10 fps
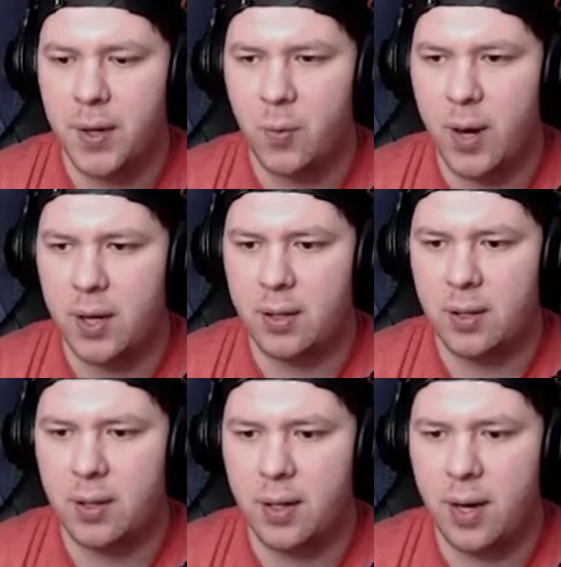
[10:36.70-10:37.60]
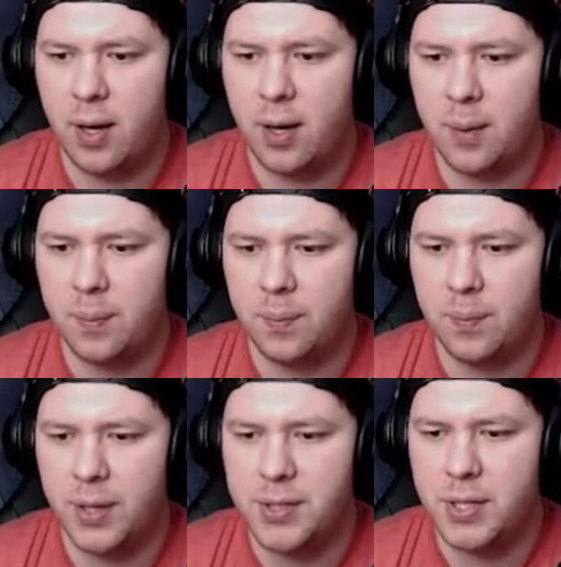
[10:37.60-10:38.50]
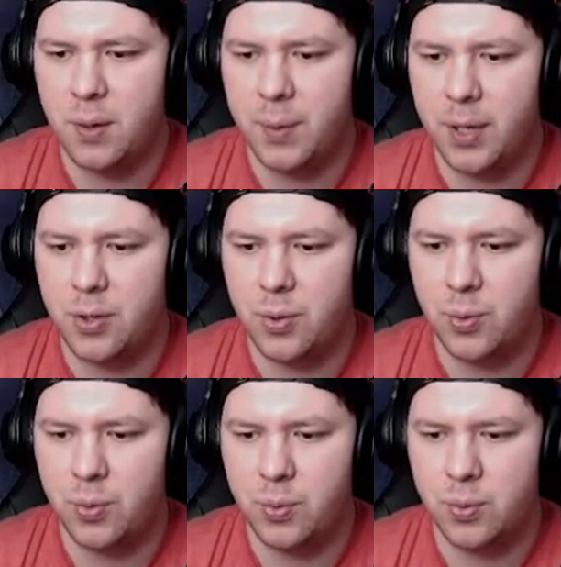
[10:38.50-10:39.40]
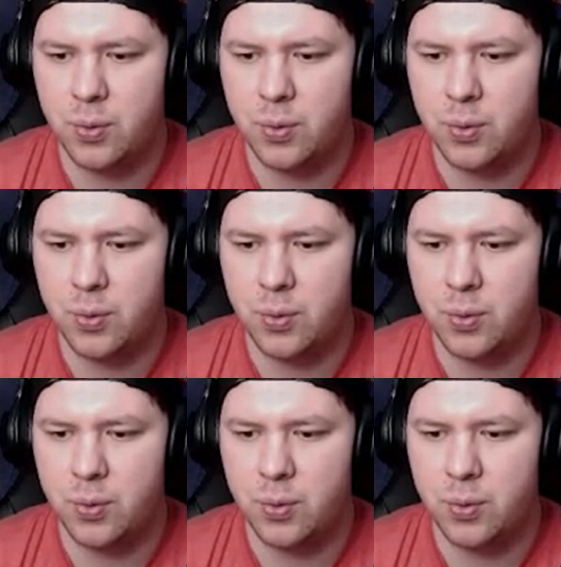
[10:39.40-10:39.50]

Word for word: Raiden, um, let's see what we can do.